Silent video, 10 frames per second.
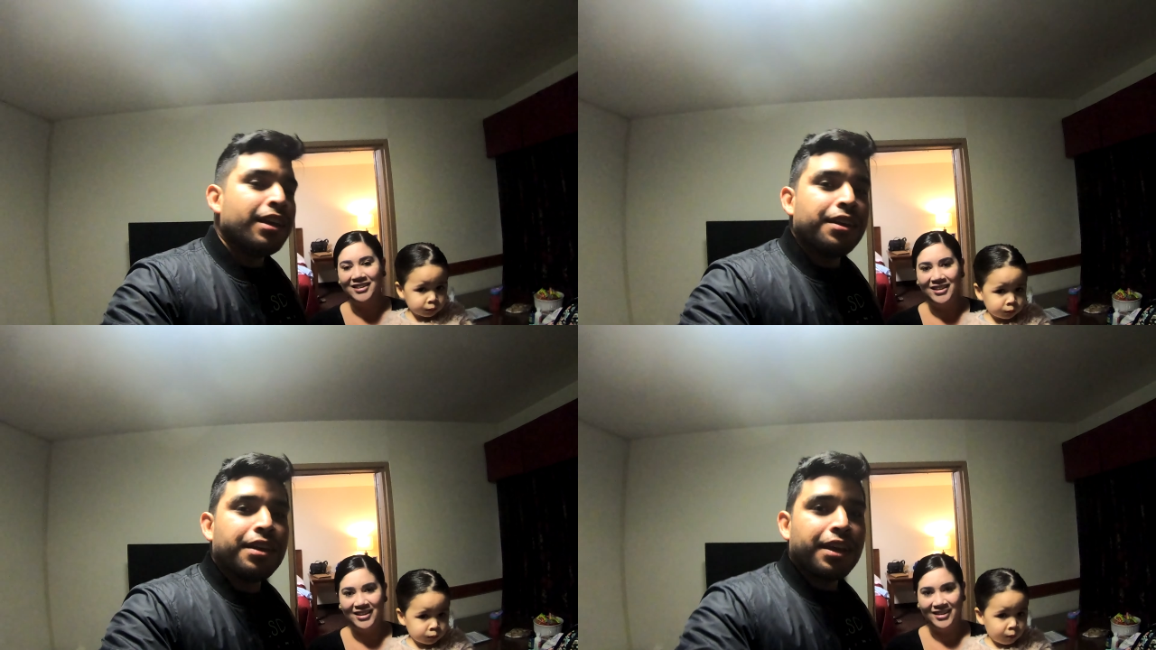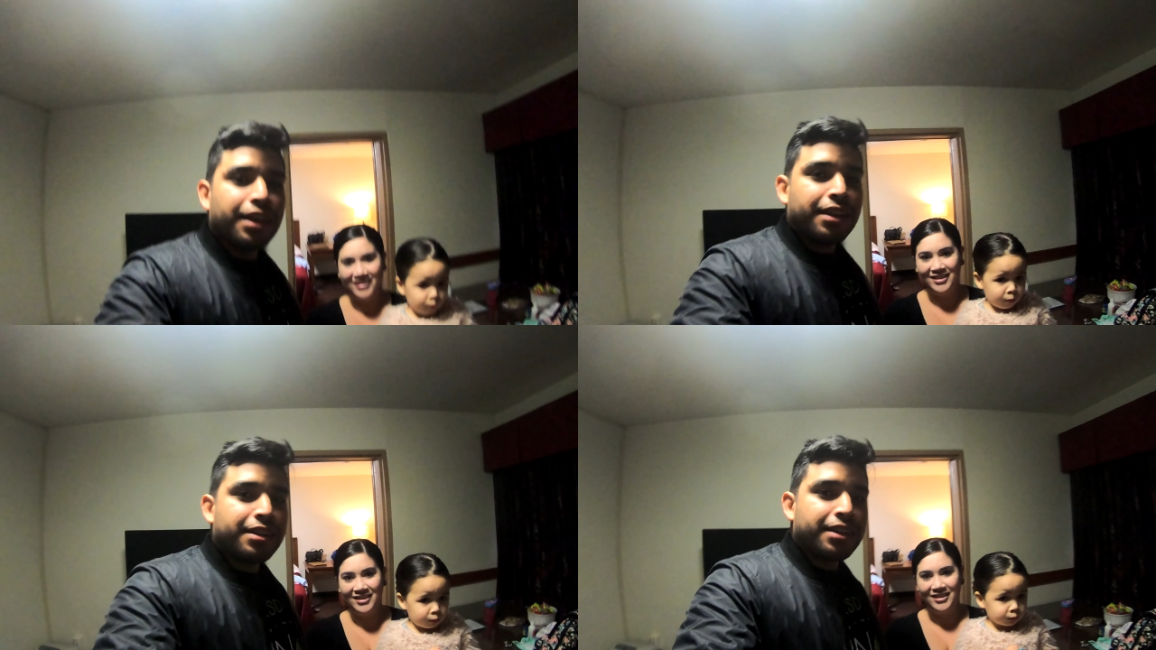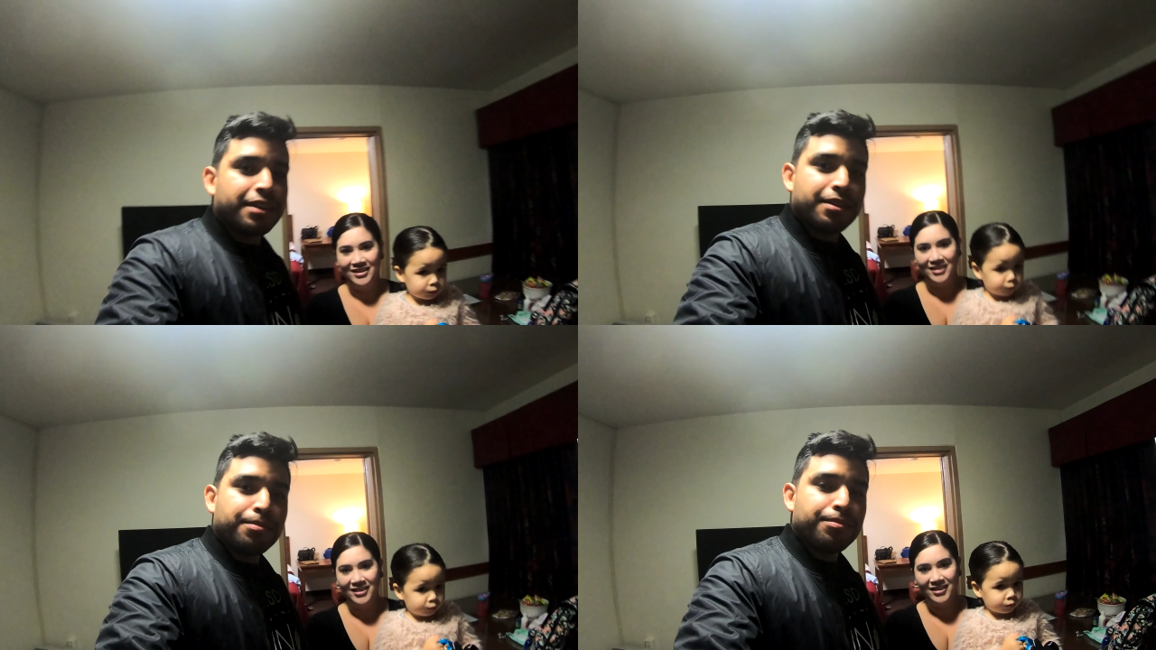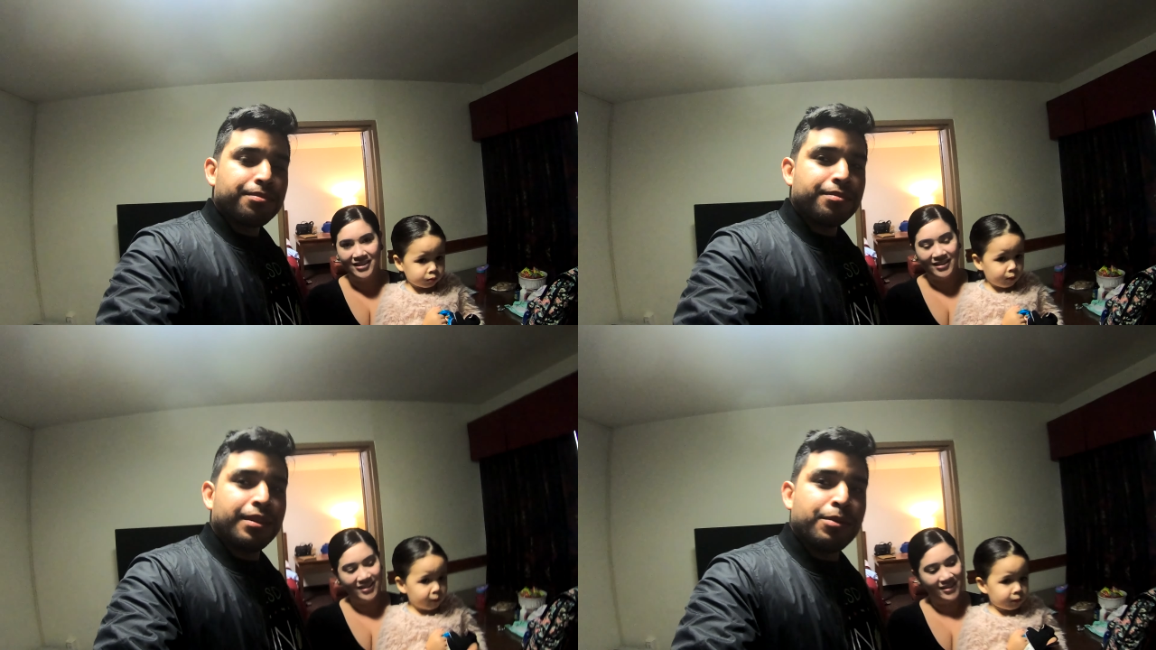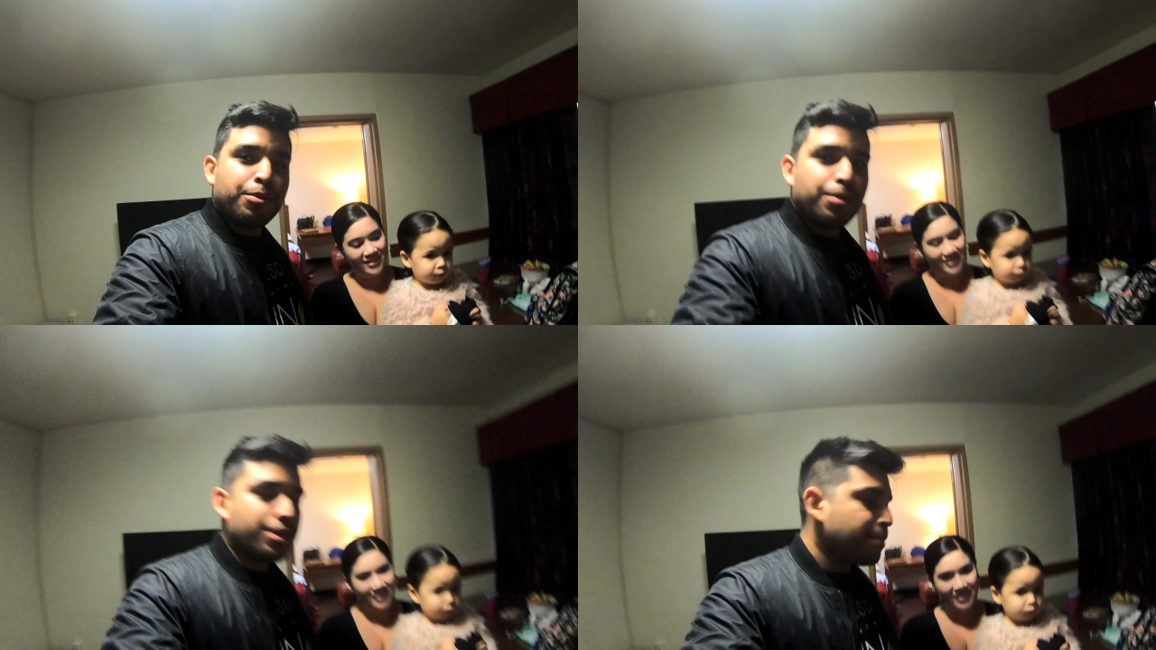Speaker 1: Yeah. And um, then
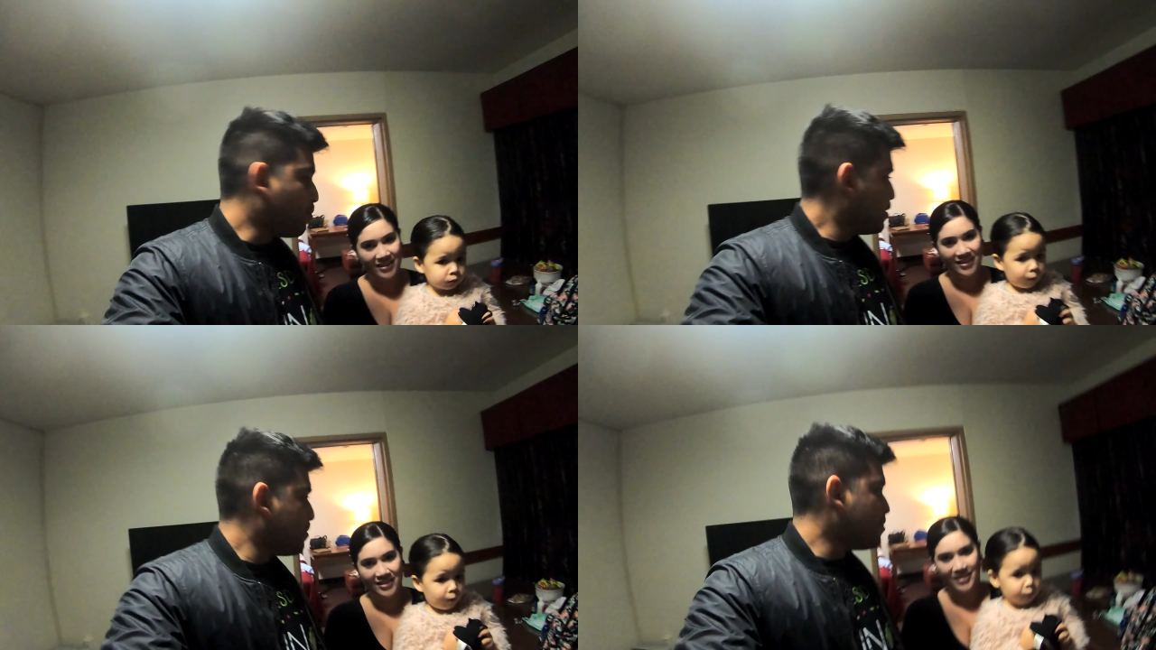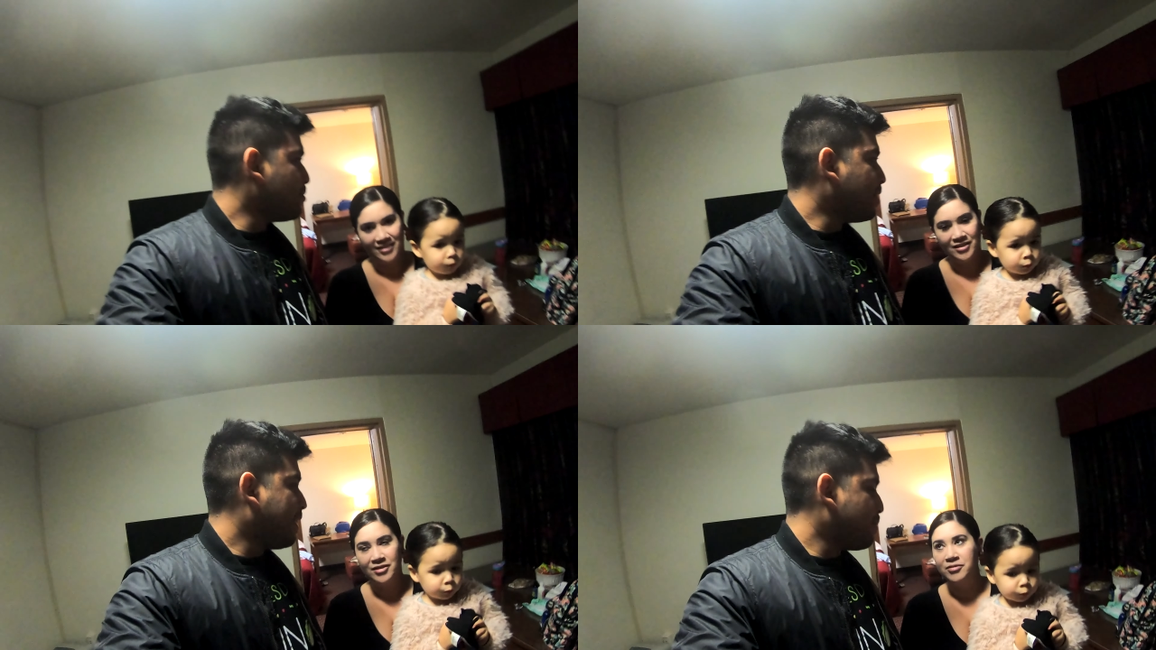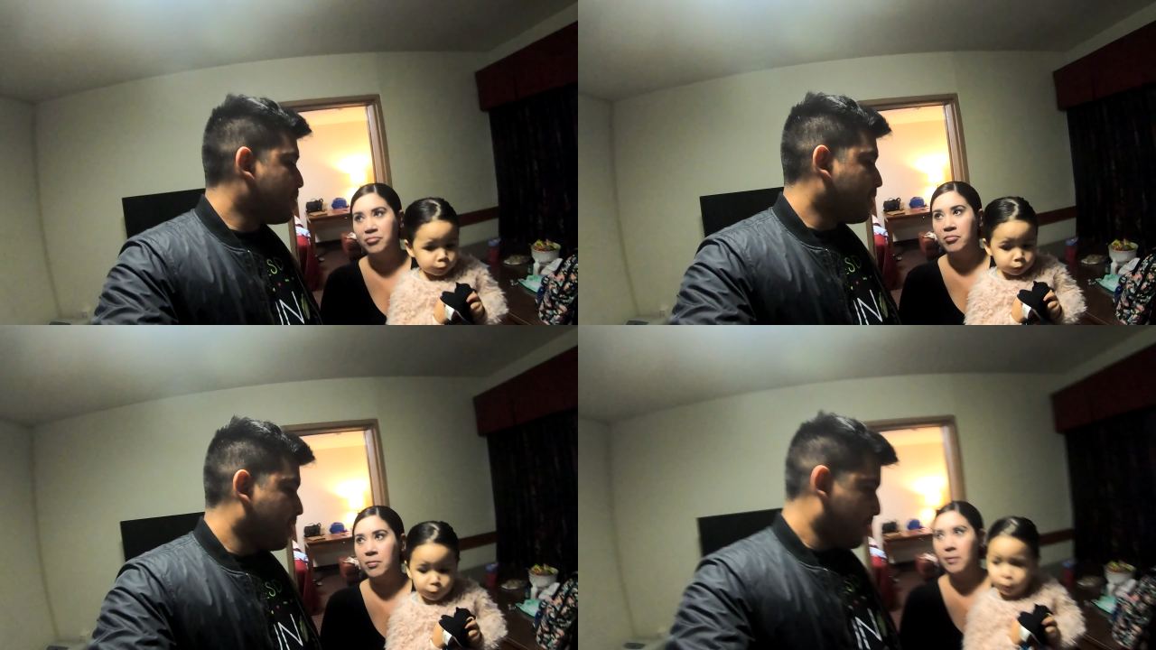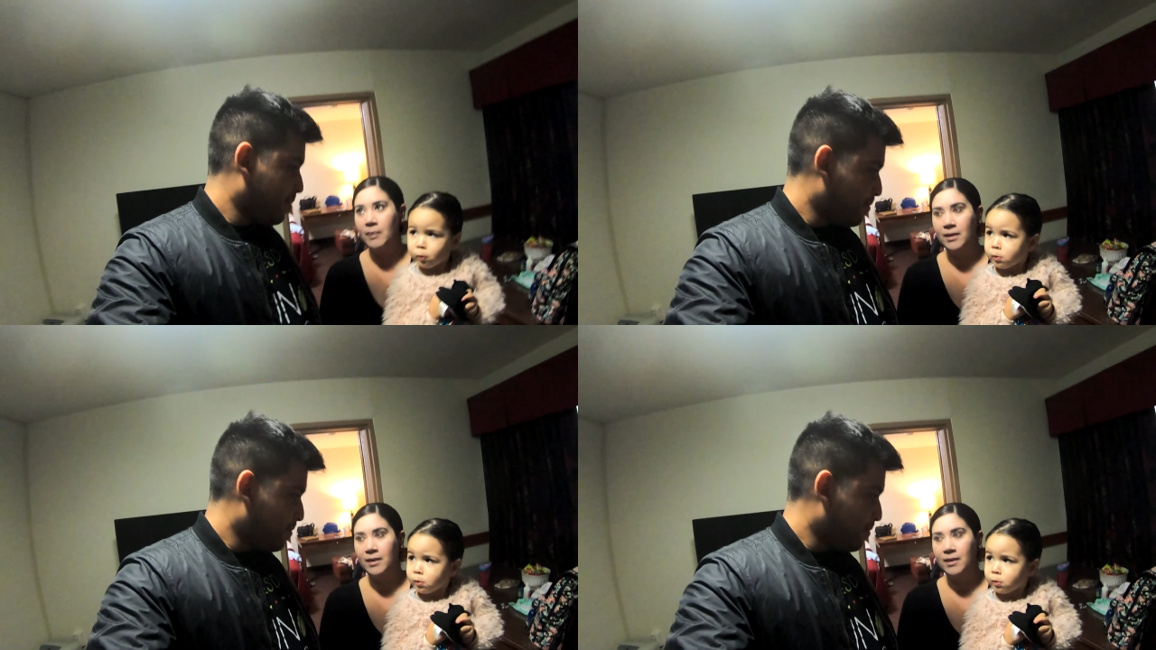we woke up. What time did we wake up today?